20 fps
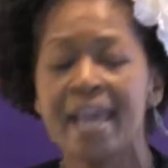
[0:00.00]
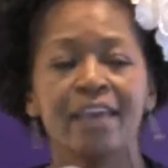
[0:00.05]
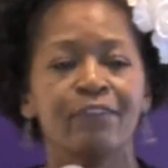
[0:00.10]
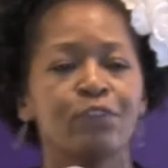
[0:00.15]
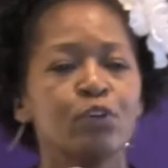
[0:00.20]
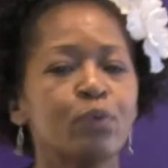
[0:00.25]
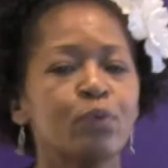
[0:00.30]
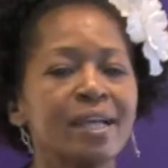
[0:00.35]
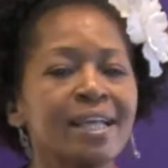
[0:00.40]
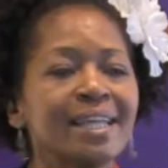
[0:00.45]

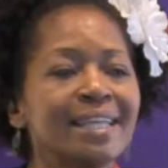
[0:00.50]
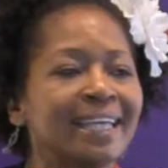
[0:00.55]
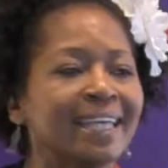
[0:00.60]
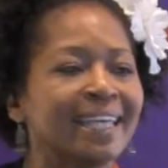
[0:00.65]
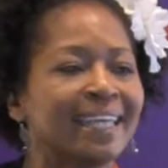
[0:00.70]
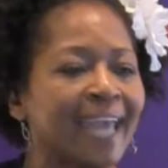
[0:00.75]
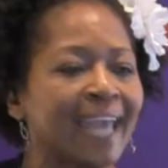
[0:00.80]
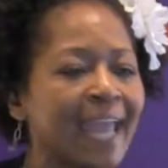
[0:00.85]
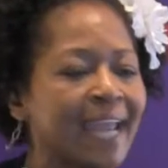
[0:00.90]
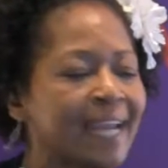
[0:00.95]
If you're
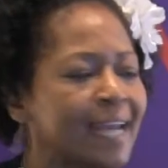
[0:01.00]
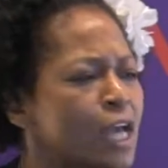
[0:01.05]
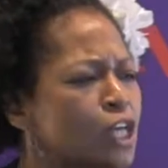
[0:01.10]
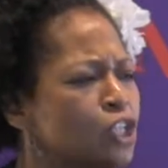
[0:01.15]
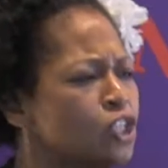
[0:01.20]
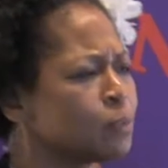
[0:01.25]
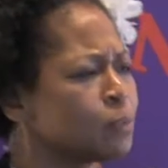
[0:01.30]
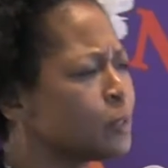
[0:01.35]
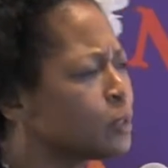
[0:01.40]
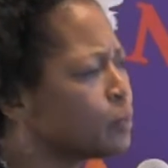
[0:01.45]
in the
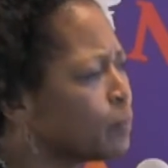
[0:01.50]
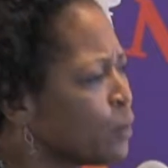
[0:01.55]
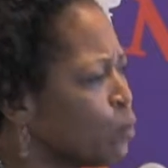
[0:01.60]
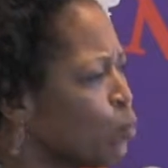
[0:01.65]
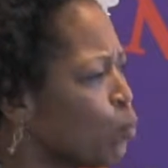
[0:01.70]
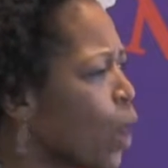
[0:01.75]
gate, you're supposed to